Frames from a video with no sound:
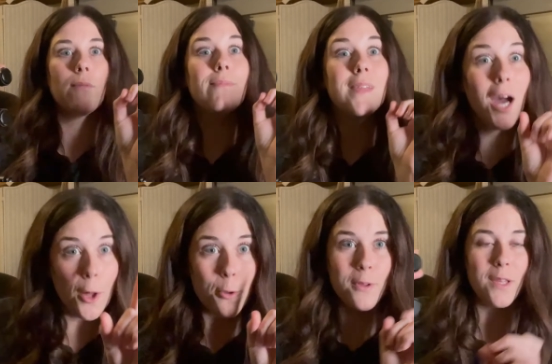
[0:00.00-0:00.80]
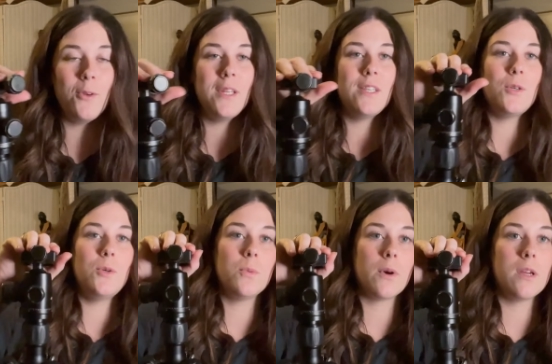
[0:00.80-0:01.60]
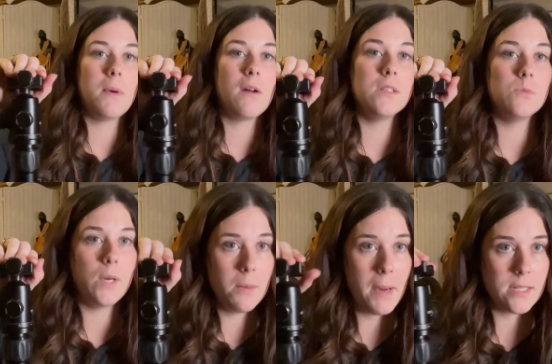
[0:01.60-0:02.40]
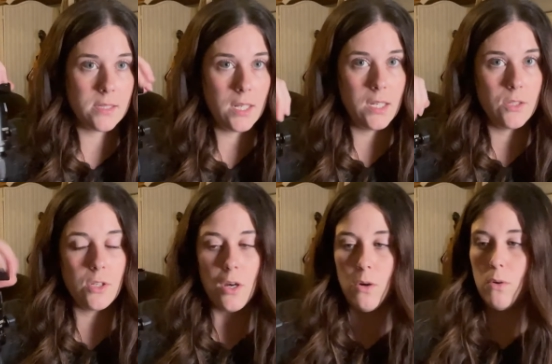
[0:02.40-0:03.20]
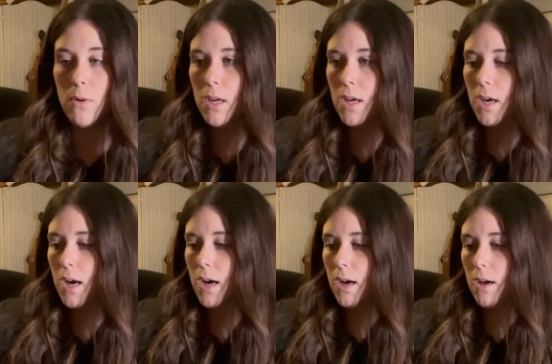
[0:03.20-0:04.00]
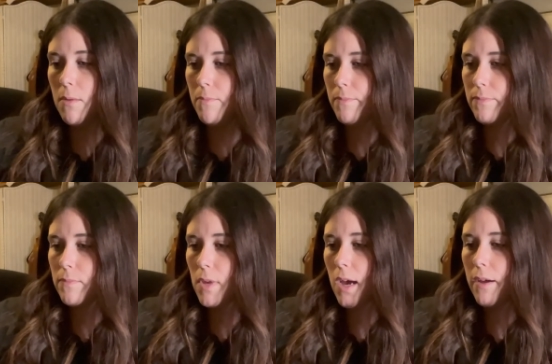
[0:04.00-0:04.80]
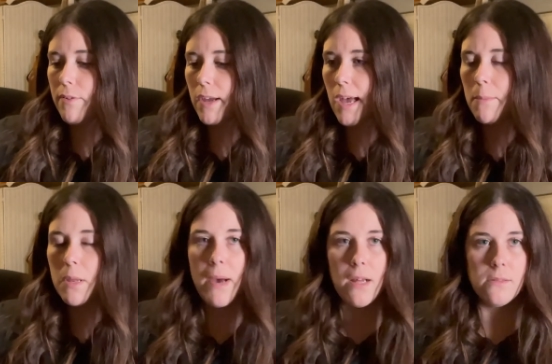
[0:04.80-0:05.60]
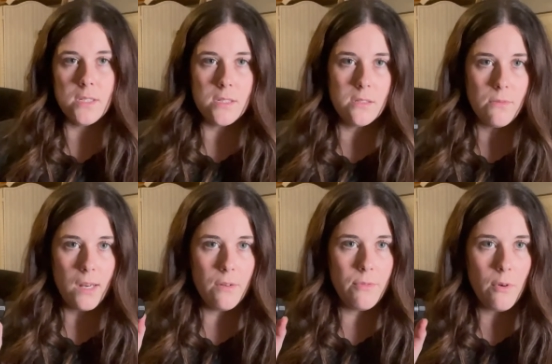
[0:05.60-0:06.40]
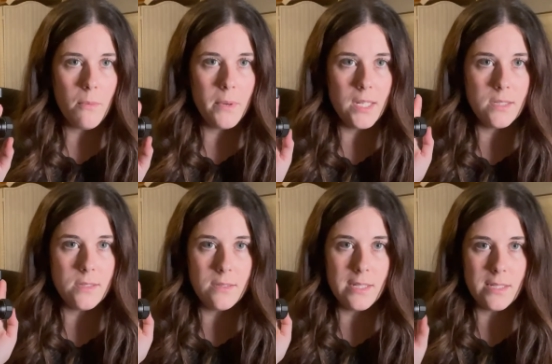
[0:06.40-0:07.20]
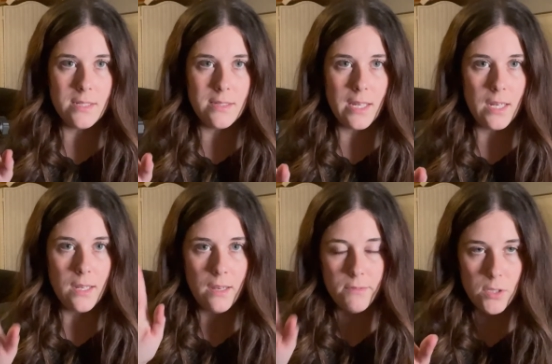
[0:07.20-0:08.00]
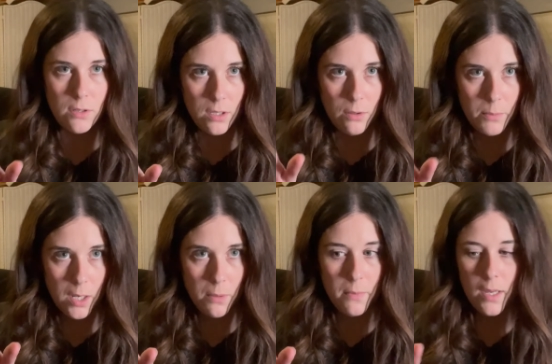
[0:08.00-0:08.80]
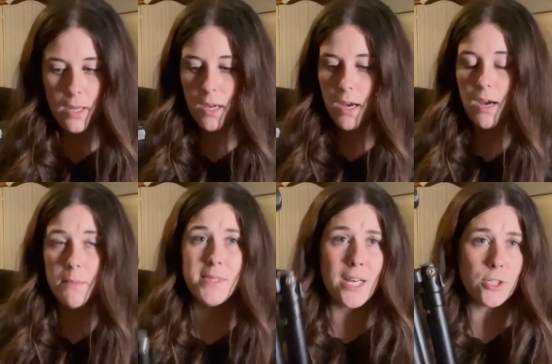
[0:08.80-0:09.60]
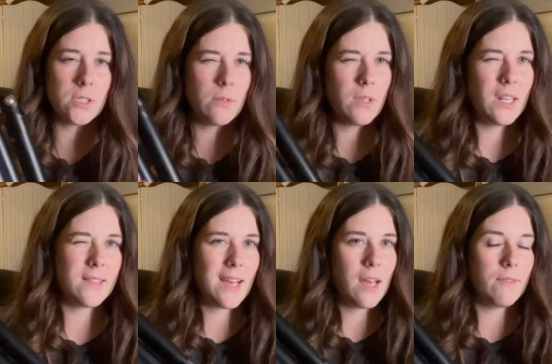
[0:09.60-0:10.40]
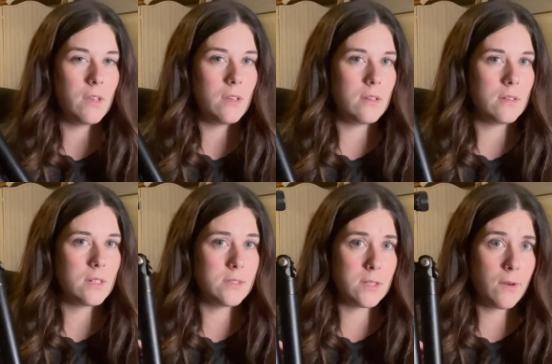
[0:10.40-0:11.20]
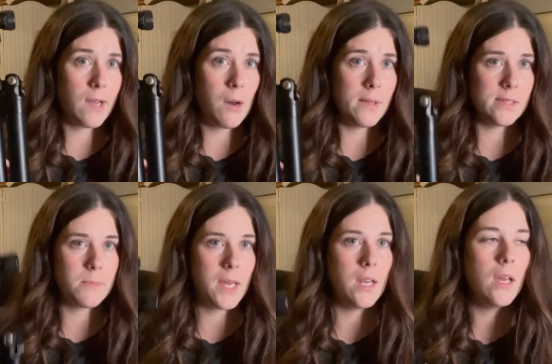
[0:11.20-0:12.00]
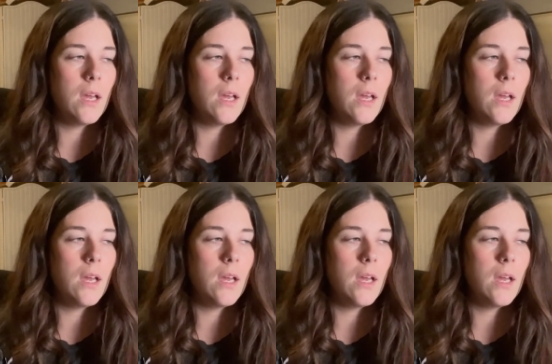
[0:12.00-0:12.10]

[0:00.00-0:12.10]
The other thing you need to worry about is weight capacity. So I forget how many pounds this is rated for, but this is like heavy duty aluminum. It's actually really not that heavy considering how well it's made.